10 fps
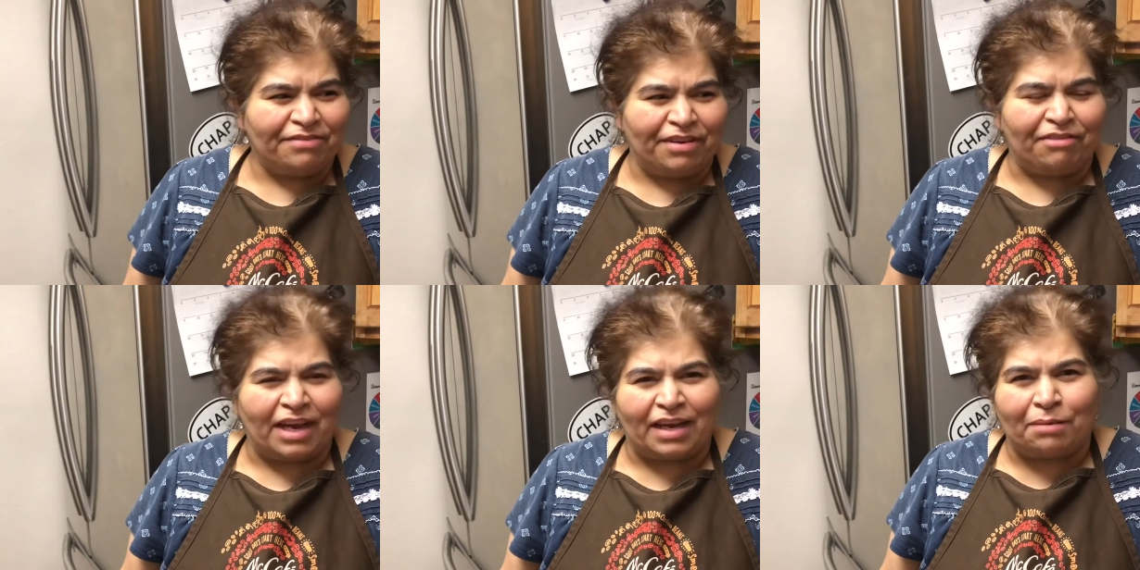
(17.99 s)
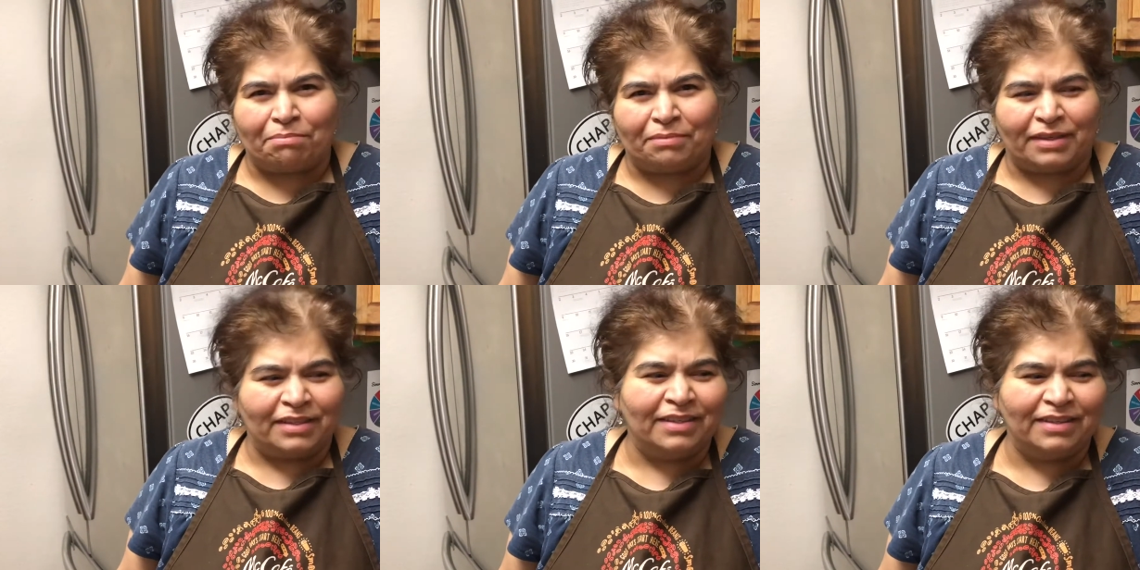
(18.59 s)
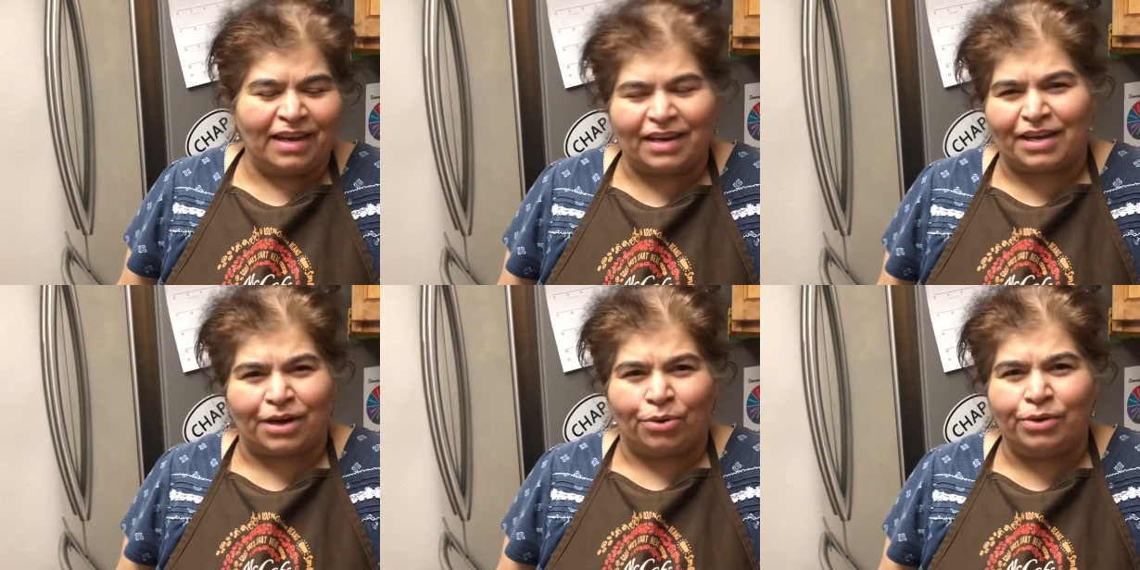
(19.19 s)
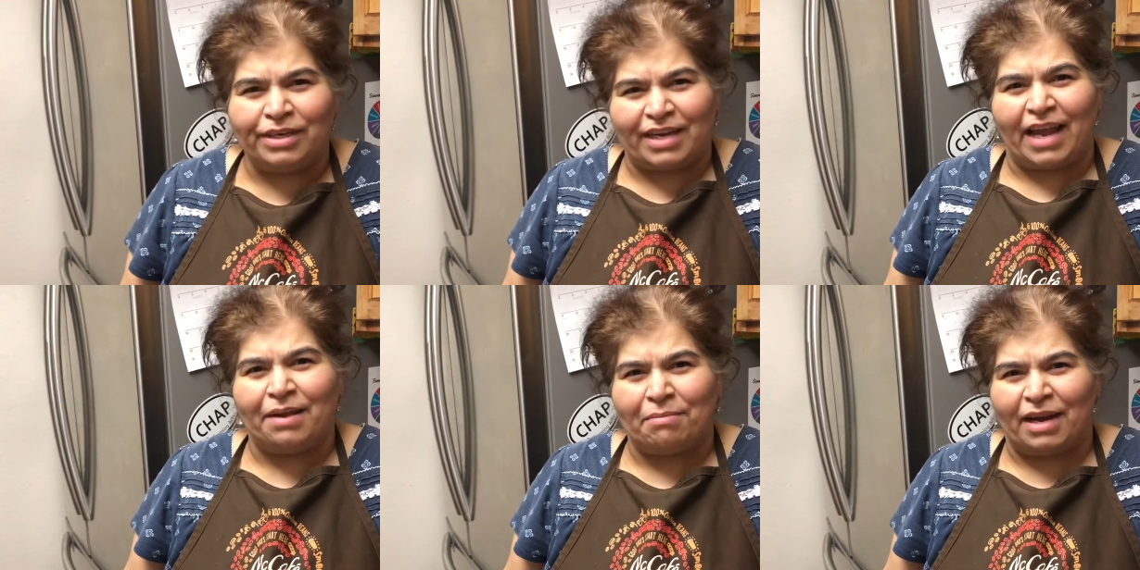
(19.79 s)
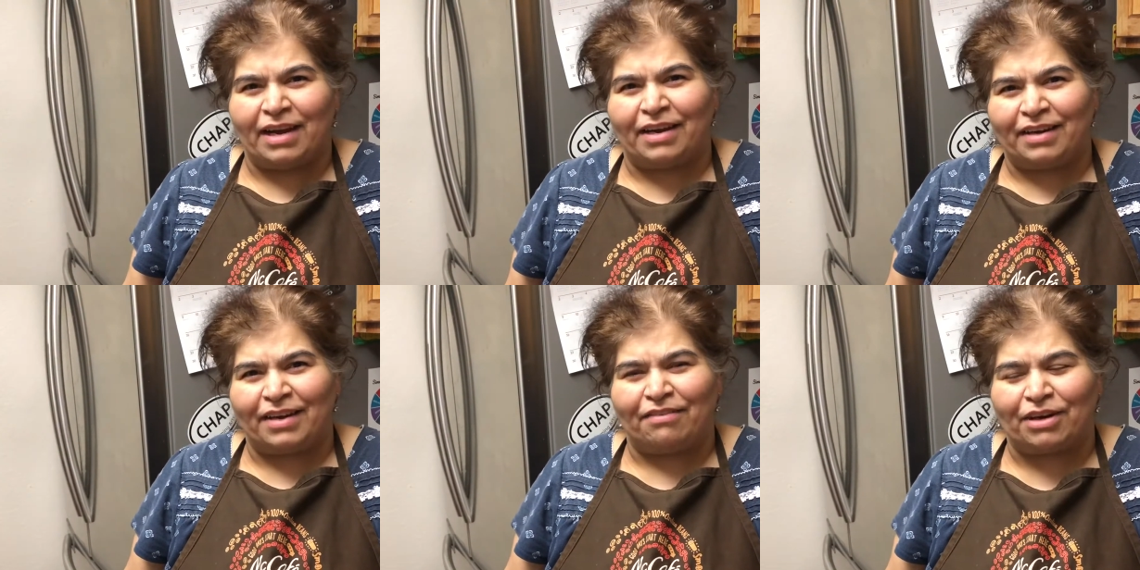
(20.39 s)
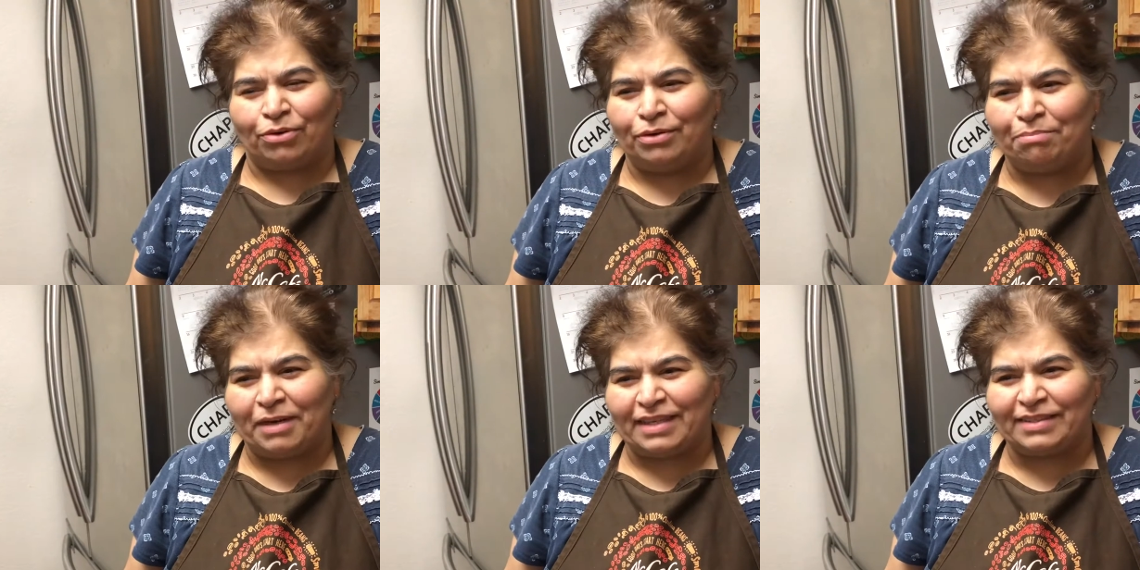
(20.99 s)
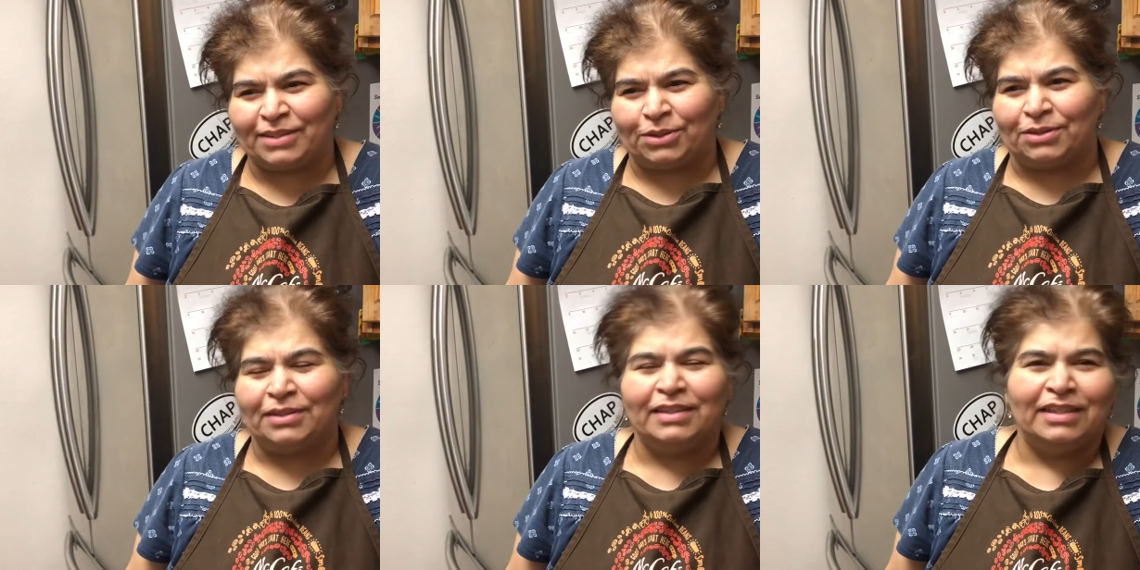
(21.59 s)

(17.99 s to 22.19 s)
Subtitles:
We wake up at our own time and at our own pace, so